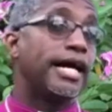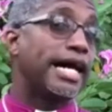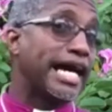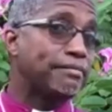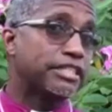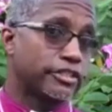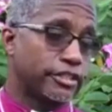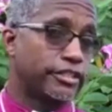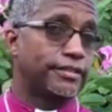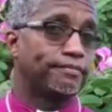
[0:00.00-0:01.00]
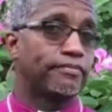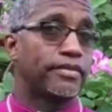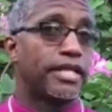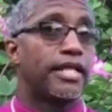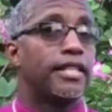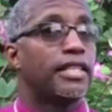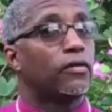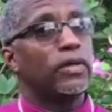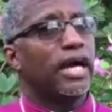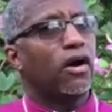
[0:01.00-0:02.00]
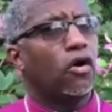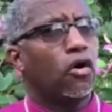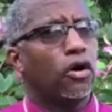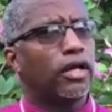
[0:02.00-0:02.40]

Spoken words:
I am certain that we are all